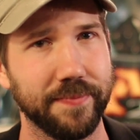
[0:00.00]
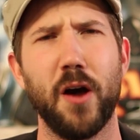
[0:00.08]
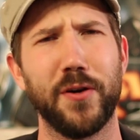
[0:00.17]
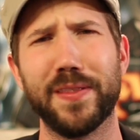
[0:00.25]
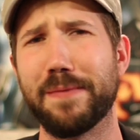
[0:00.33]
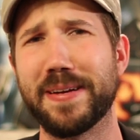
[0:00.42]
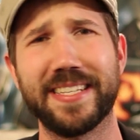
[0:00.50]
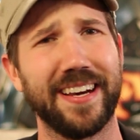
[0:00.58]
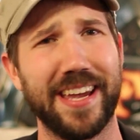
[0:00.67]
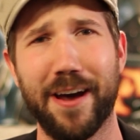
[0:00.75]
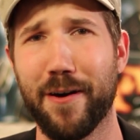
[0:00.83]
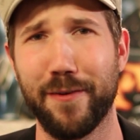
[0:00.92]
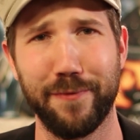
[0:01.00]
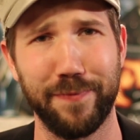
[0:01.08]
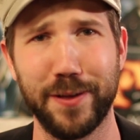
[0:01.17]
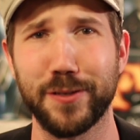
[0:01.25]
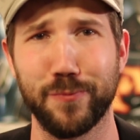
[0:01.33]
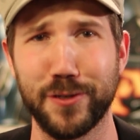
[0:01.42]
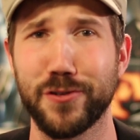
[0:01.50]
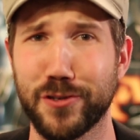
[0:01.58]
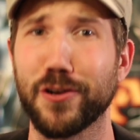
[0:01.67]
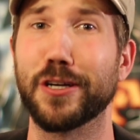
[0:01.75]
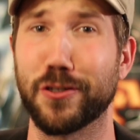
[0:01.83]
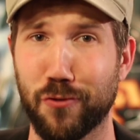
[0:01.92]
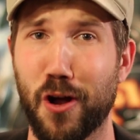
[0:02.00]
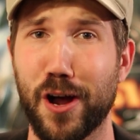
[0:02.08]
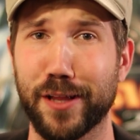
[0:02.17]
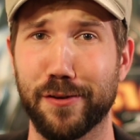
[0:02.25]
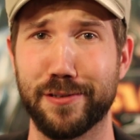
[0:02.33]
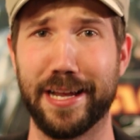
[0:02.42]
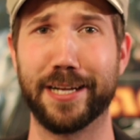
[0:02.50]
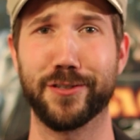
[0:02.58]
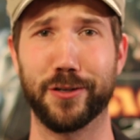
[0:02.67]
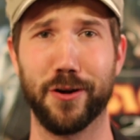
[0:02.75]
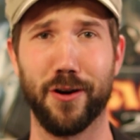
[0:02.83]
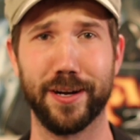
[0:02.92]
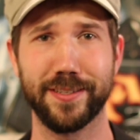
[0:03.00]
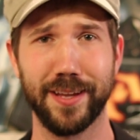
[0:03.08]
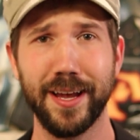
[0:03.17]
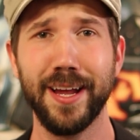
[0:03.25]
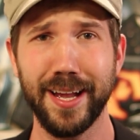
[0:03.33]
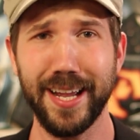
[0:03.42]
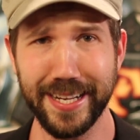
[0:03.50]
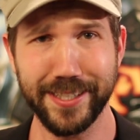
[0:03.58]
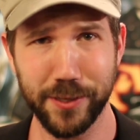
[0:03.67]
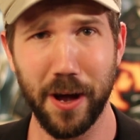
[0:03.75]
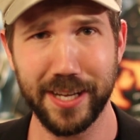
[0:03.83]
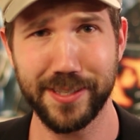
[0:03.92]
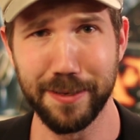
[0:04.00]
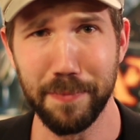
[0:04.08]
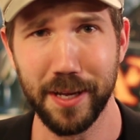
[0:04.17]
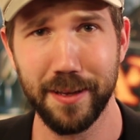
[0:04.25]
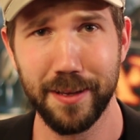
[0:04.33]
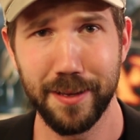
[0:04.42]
Oh, and let me tell you how it feels once you start drawing those extra cards. It's awesome.